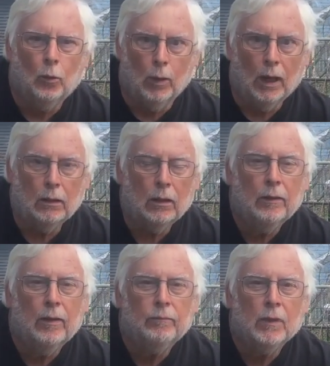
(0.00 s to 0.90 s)
Well,
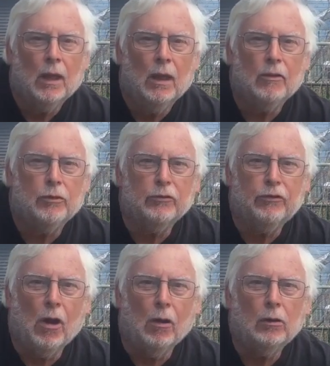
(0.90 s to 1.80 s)
every
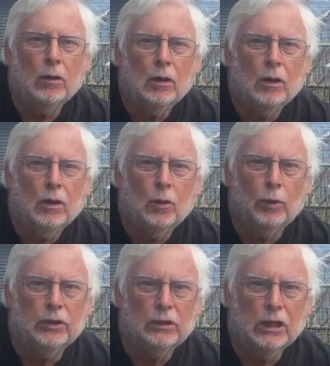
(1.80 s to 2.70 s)
fall,
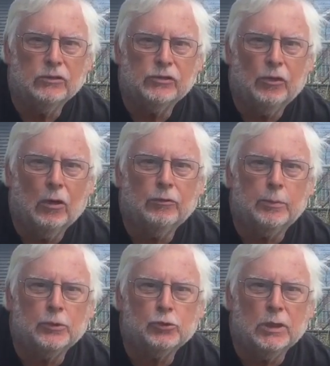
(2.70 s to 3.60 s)
when the leaves fall
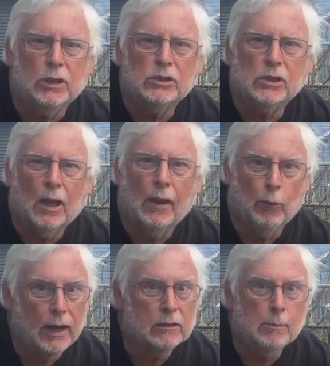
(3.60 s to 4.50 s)
from the trees, I
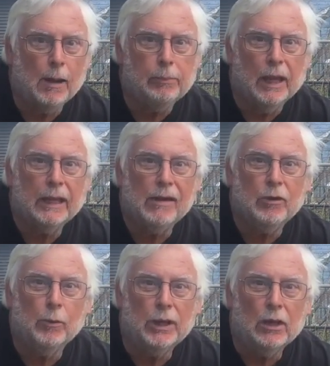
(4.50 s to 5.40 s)
rake them up like
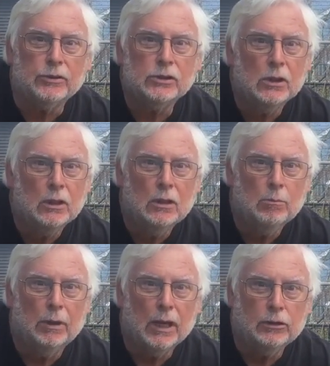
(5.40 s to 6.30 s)
everyone else,
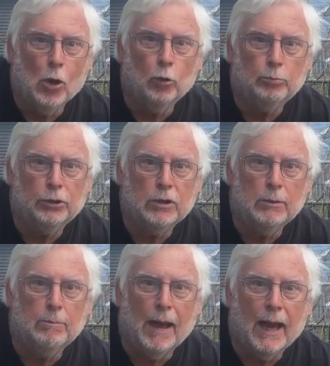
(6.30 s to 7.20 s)
but I don't put them
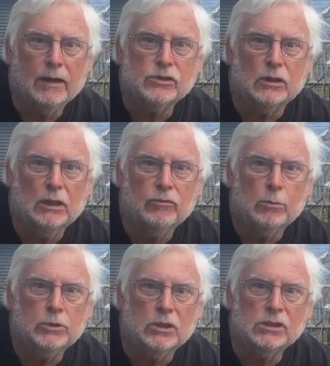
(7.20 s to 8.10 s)
in bags and give
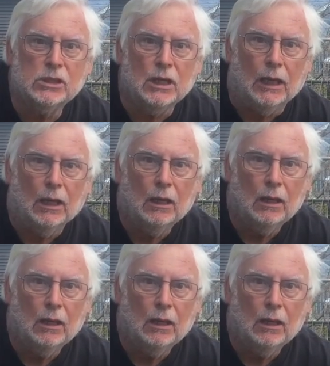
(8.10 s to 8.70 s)
them to the city.